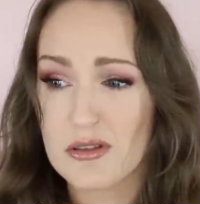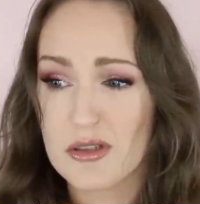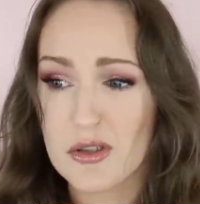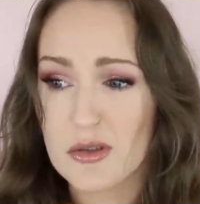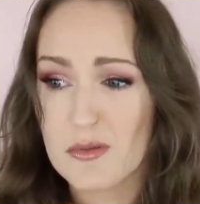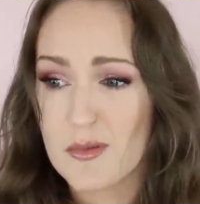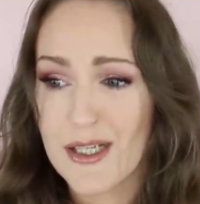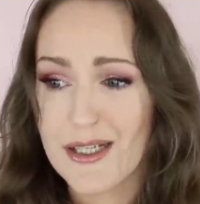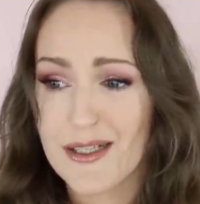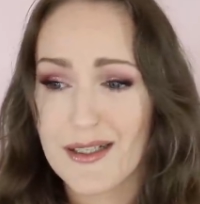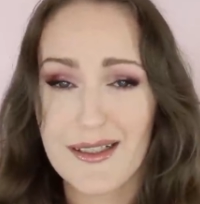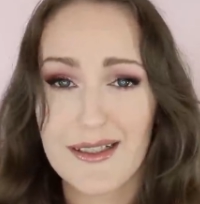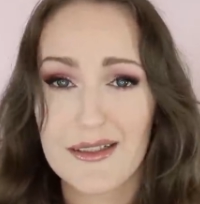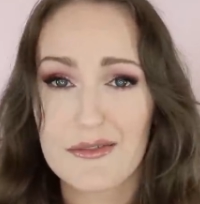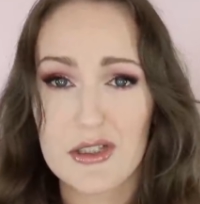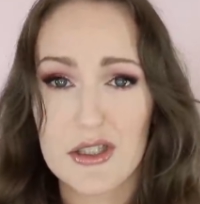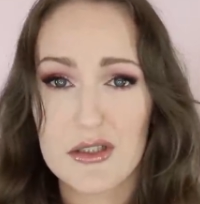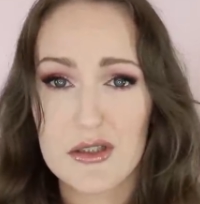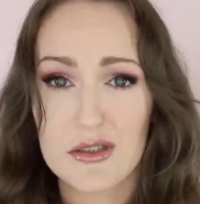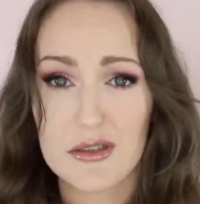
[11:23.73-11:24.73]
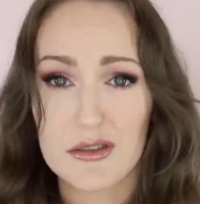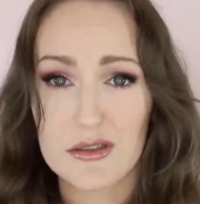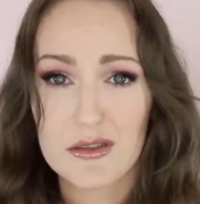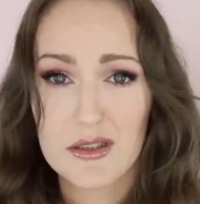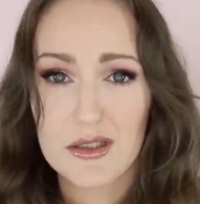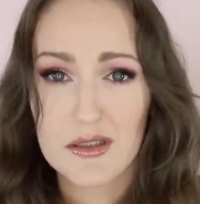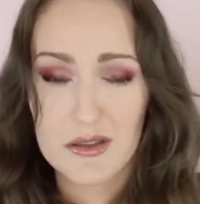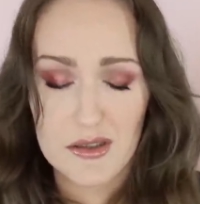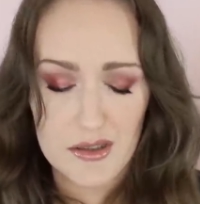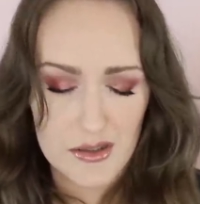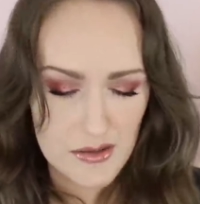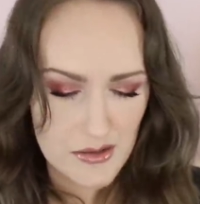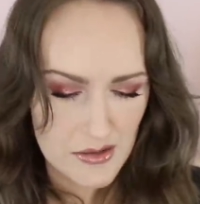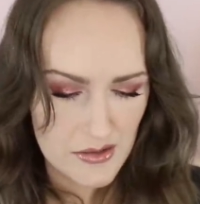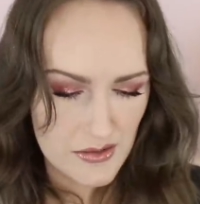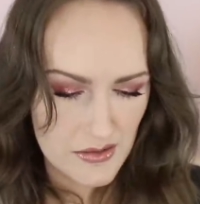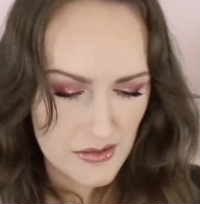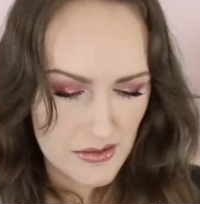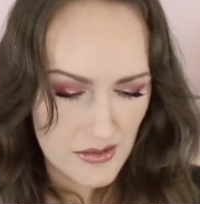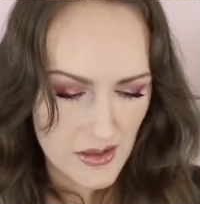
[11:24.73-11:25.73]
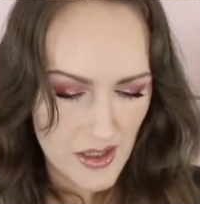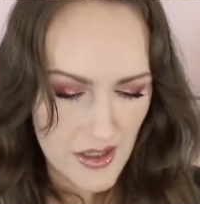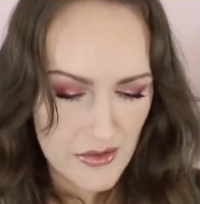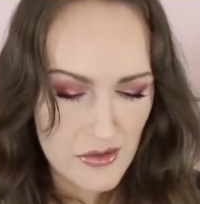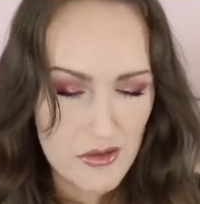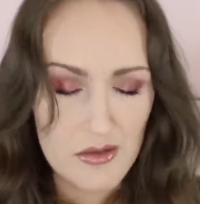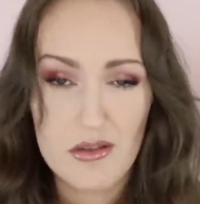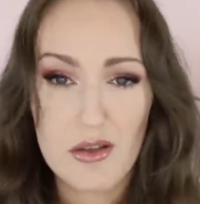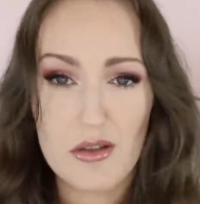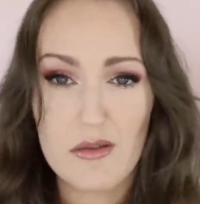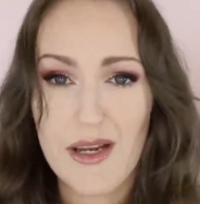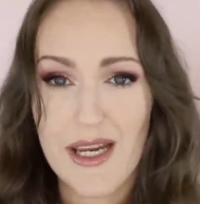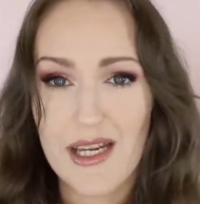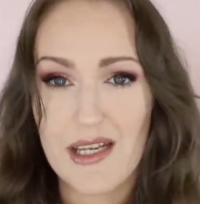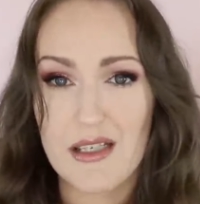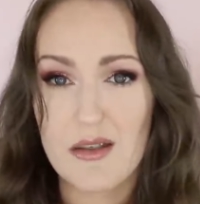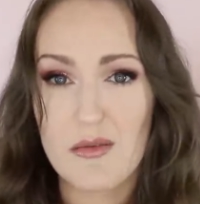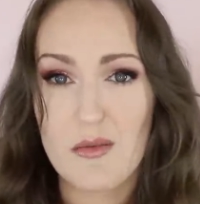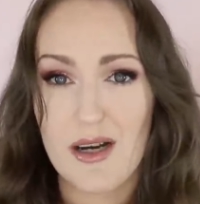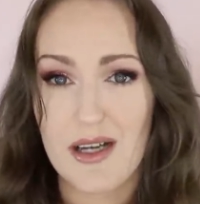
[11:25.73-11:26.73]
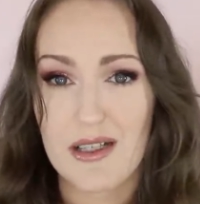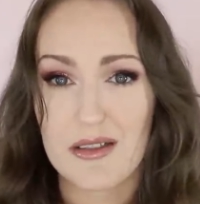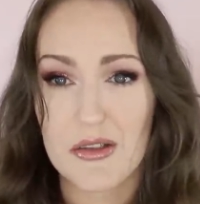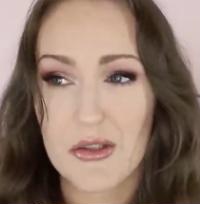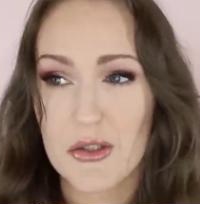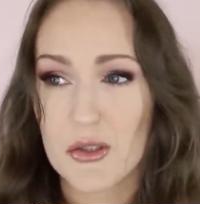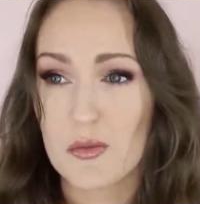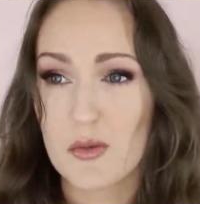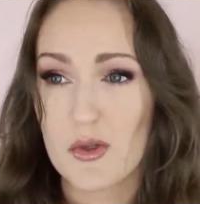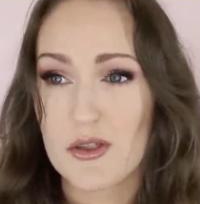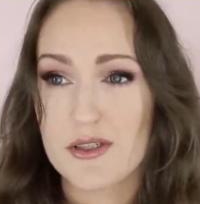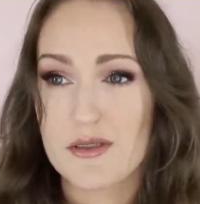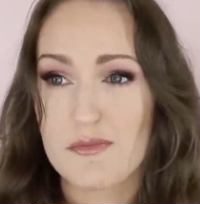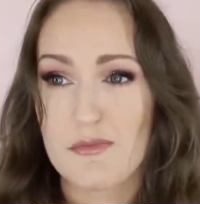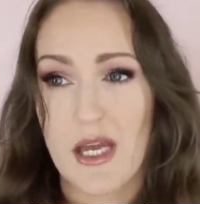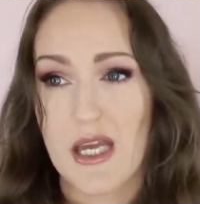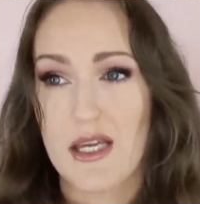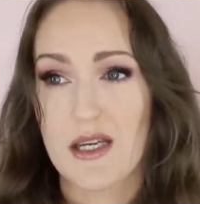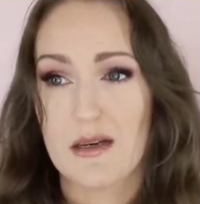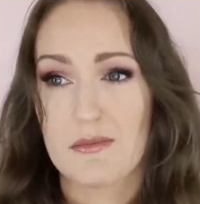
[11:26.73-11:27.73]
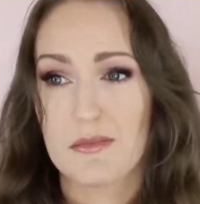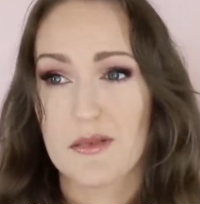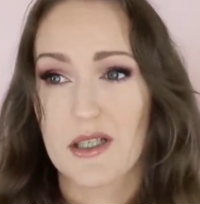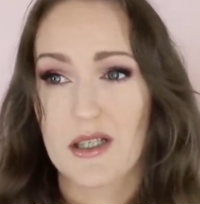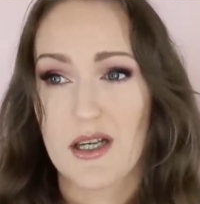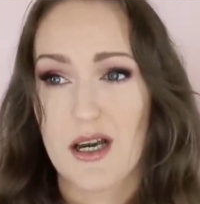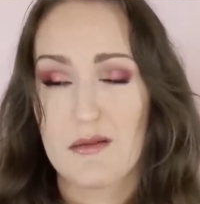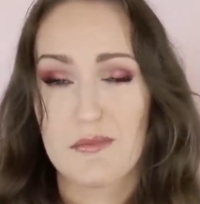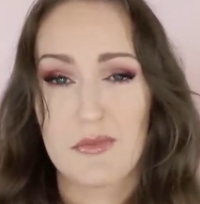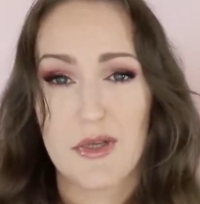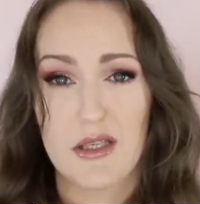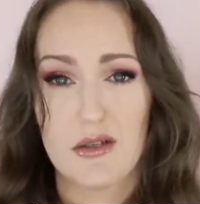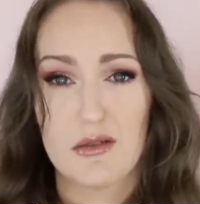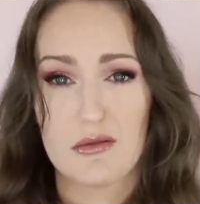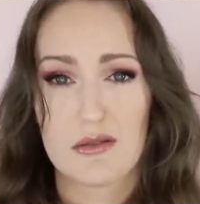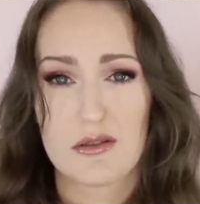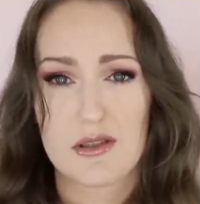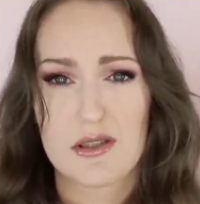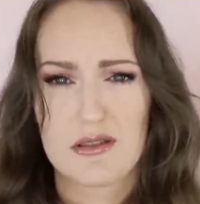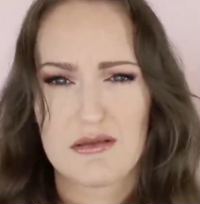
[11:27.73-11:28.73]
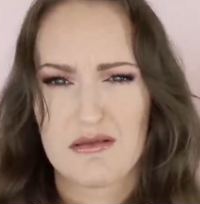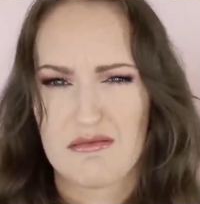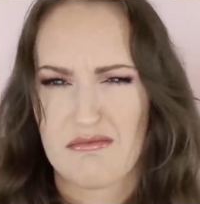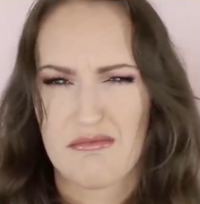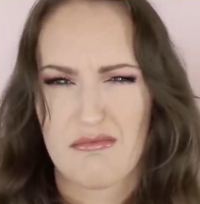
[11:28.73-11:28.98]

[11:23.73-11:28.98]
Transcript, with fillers: Who am I going to give it to? I don't know anyone who wants makeup that can't be used.